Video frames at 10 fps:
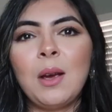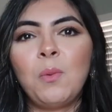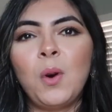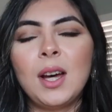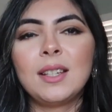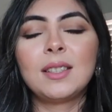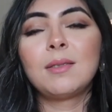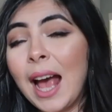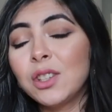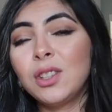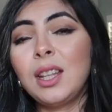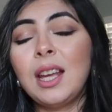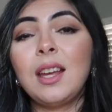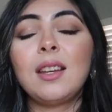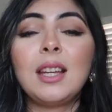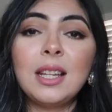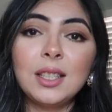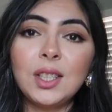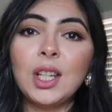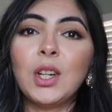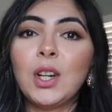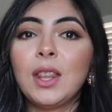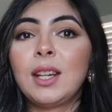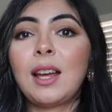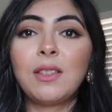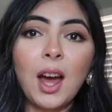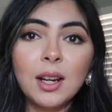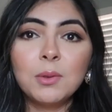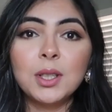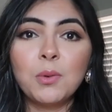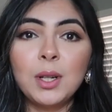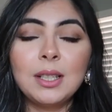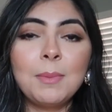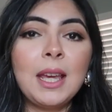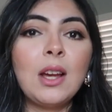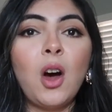It was actually easier than I thought it was going to be.